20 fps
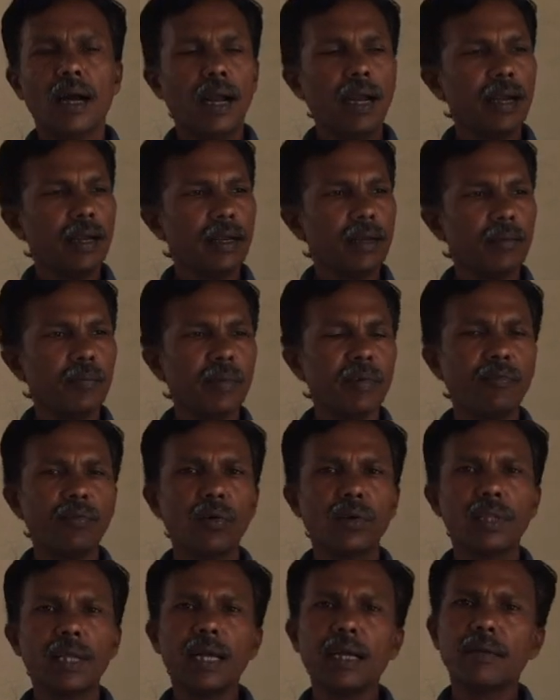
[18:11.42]
and
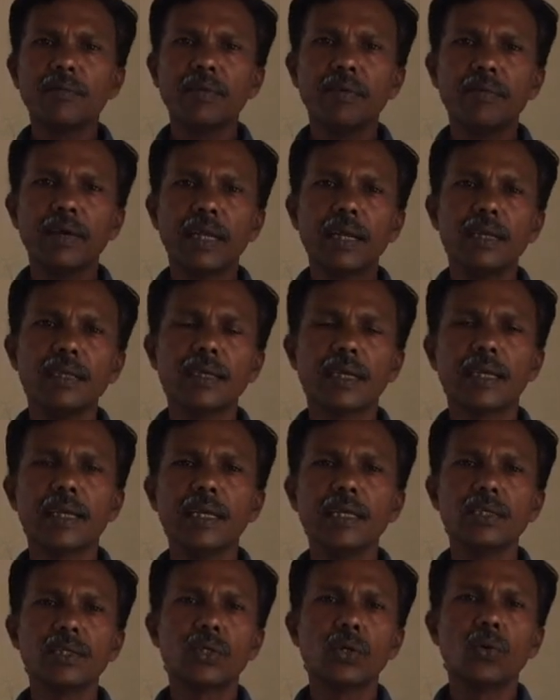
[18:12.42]
before that we were in the
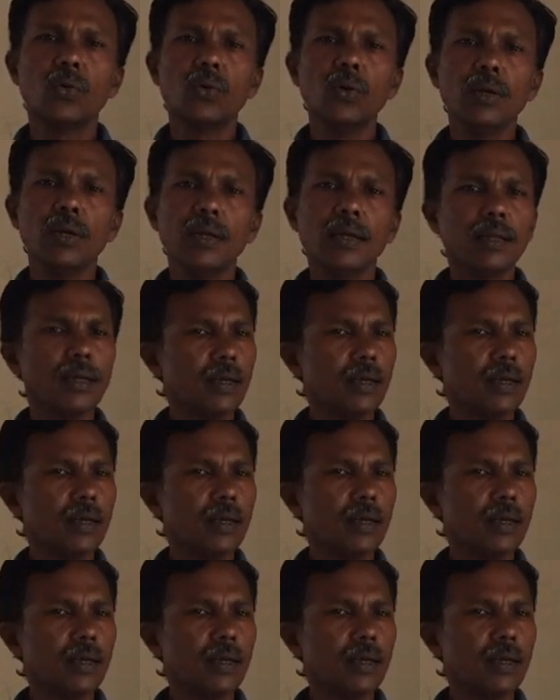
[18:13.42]
king's rule,